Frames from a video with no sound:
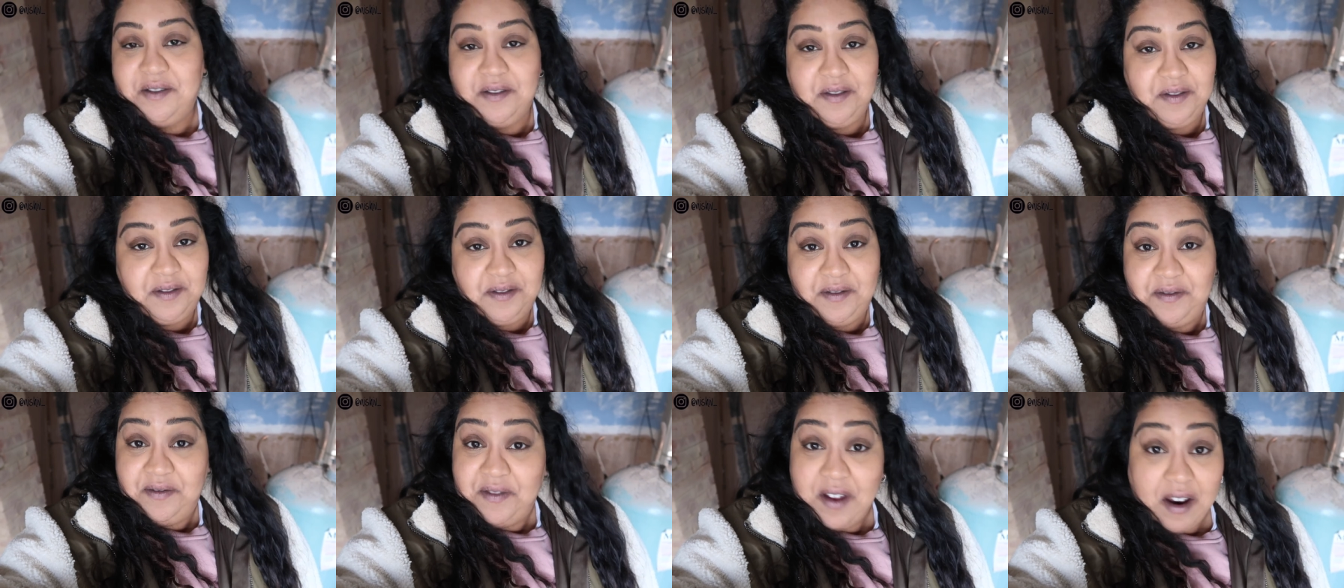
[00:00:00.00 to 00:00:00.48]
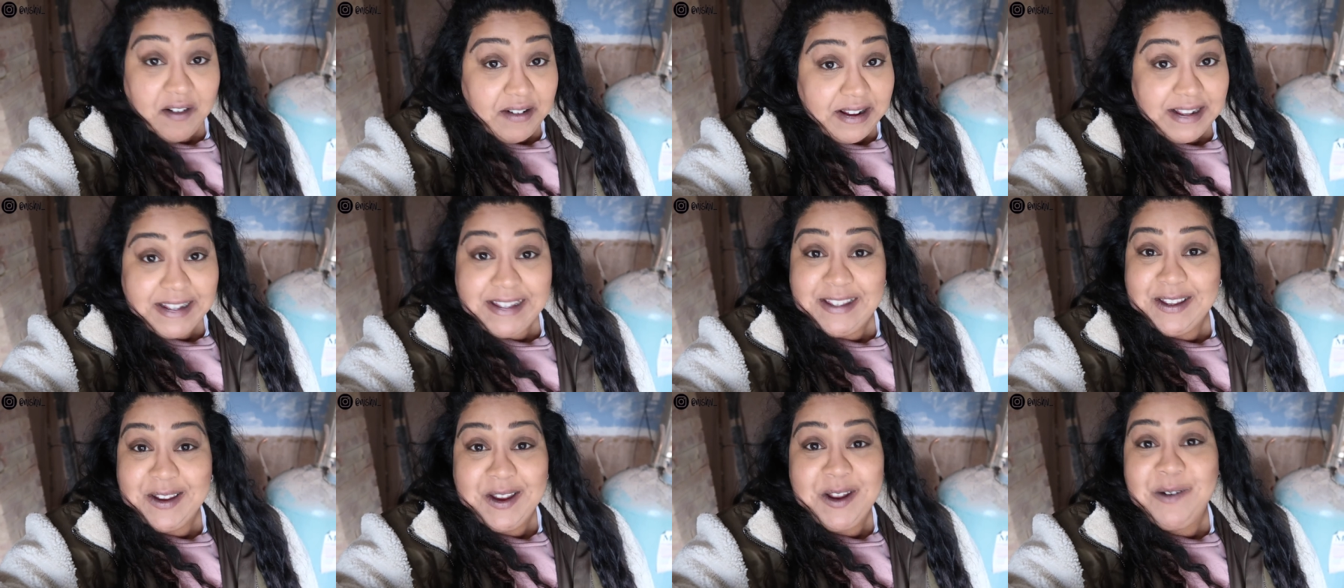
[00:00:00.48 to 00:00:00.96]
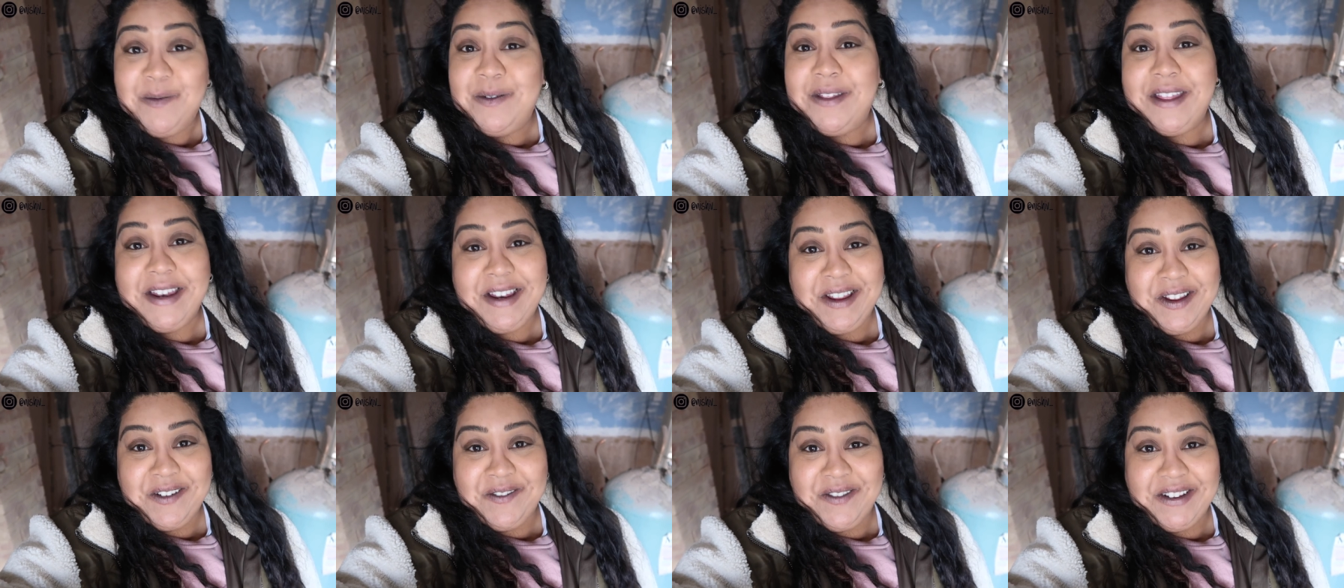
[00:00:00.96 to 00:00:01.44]
you very soon
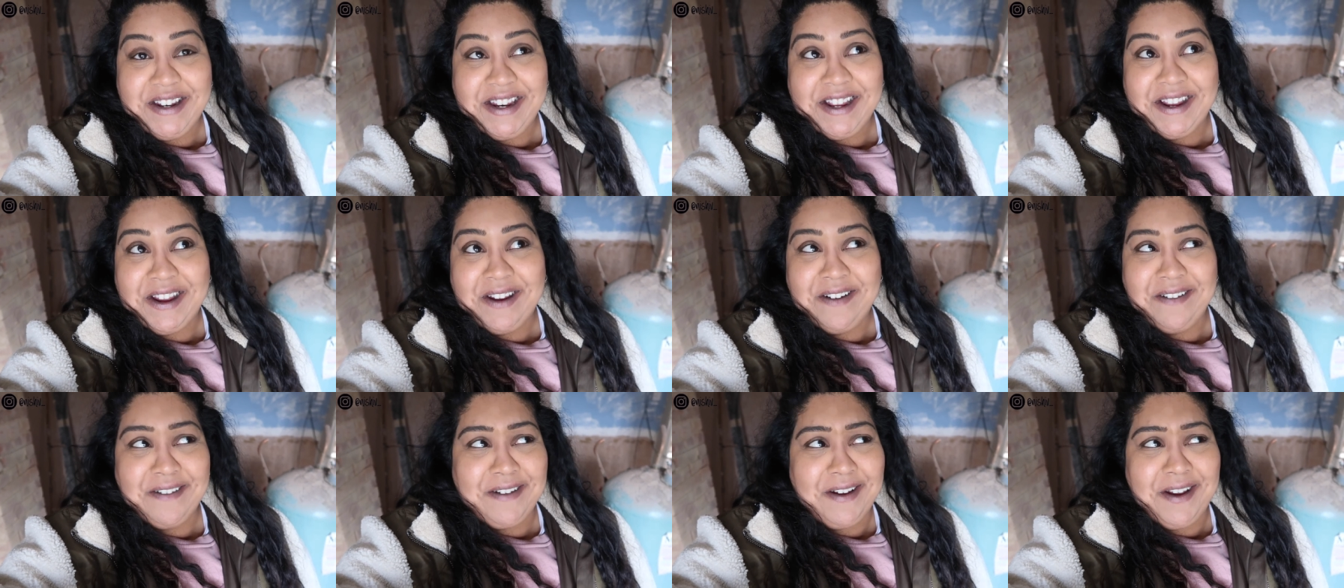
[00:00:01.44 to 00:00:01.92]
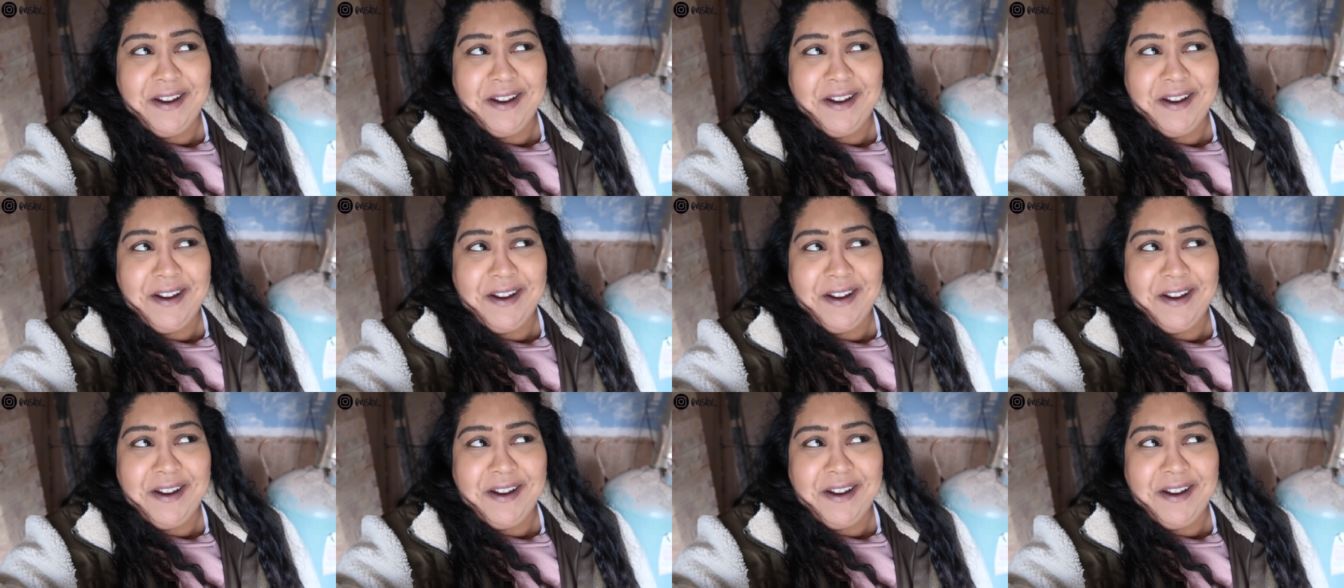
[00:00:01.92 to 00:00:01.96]
with a new video,